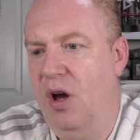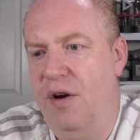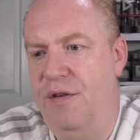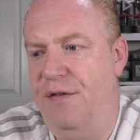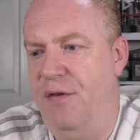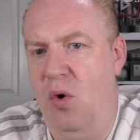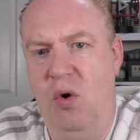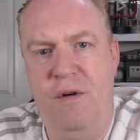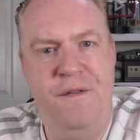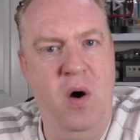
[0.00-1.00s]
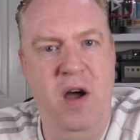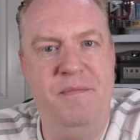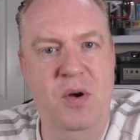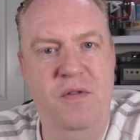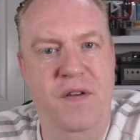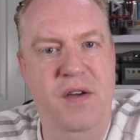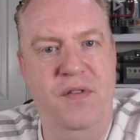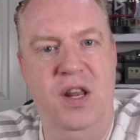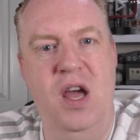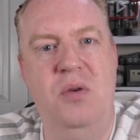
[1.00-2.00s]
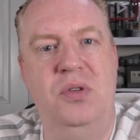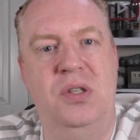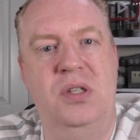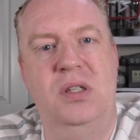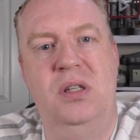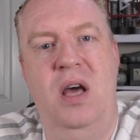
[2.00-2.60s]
4 or 5 boot fair videos,